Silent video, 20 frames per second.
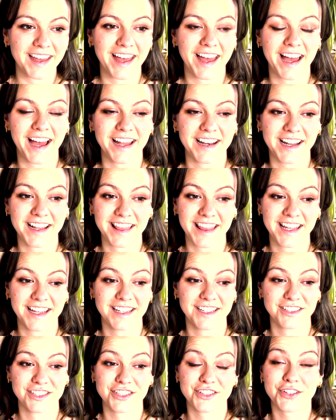And I think
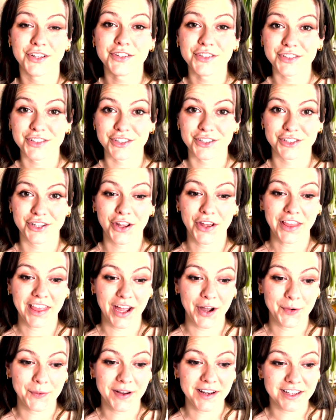it just goes to show
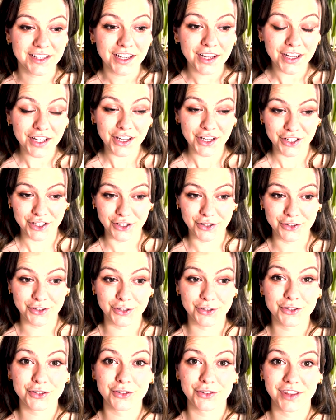that when you
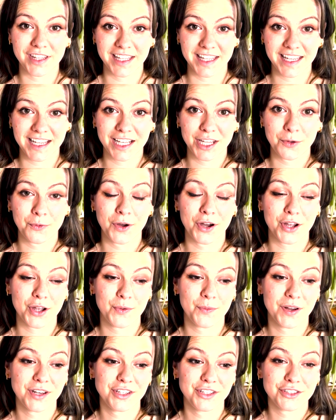do do the healing work and
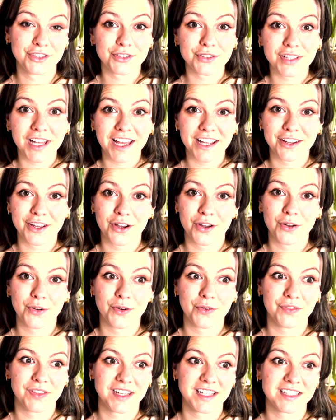when you do let go
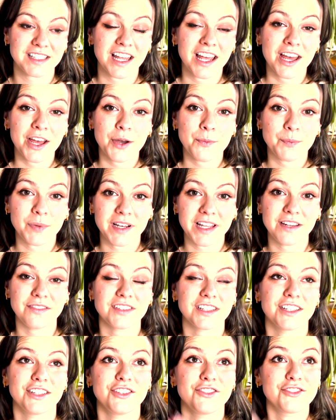of these beliefs
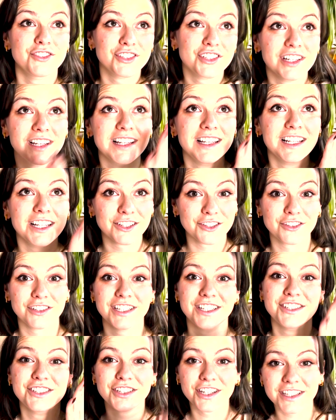and you
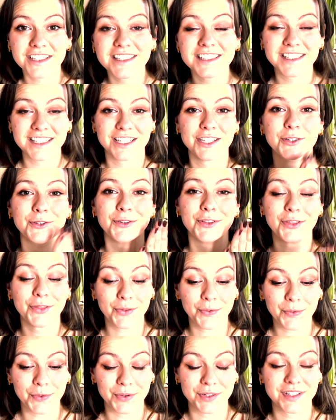literally just see your
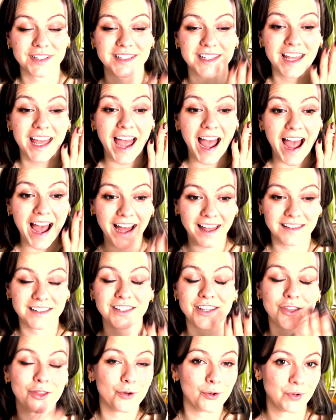thoughts as
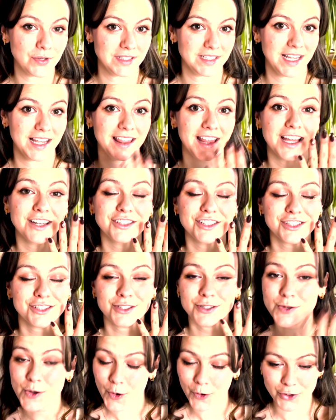thoughts like they're just
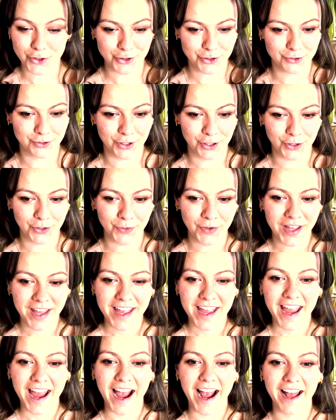not true
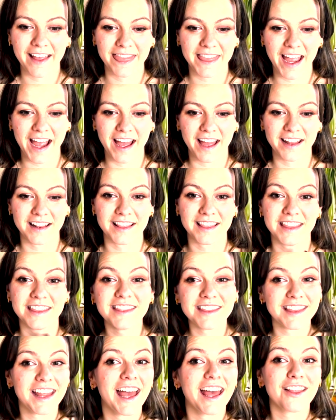and that
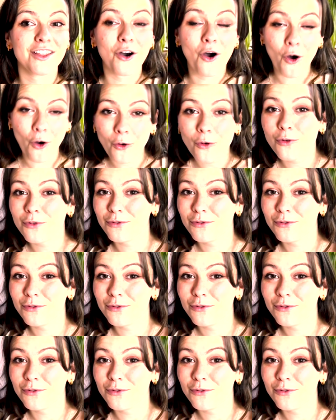they're the whole